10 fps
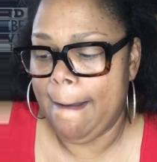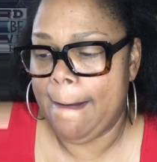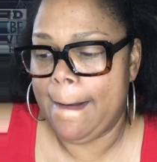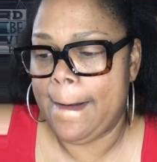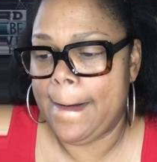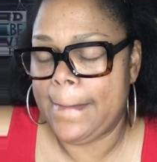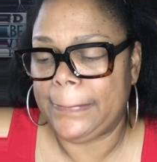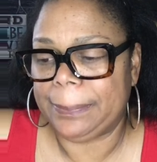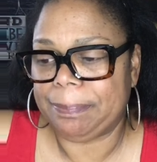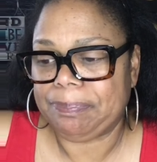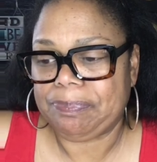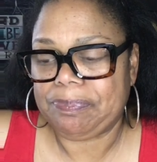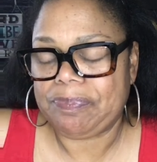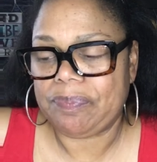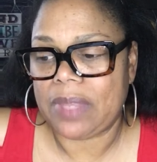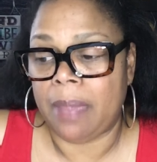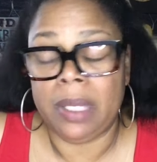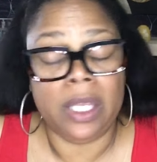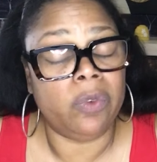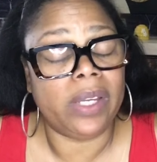Um,
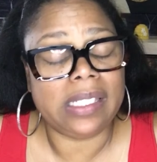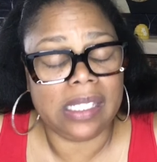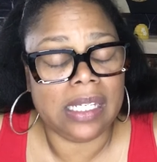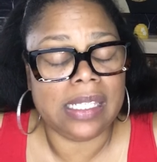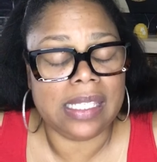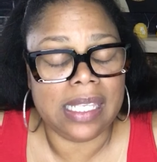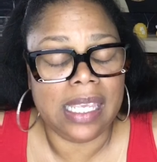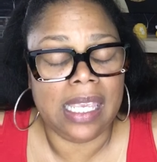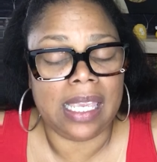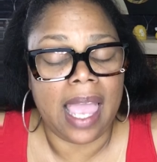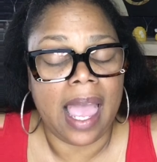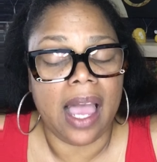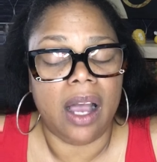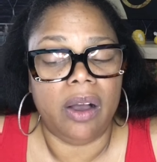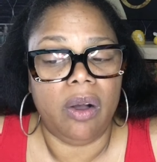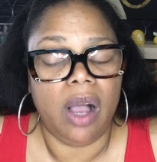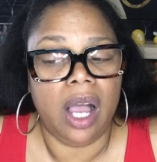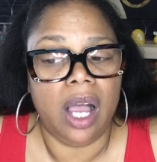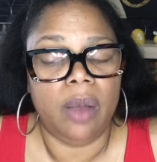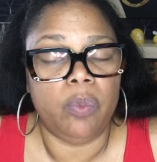I'm interested in seeing how
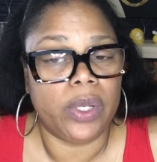um,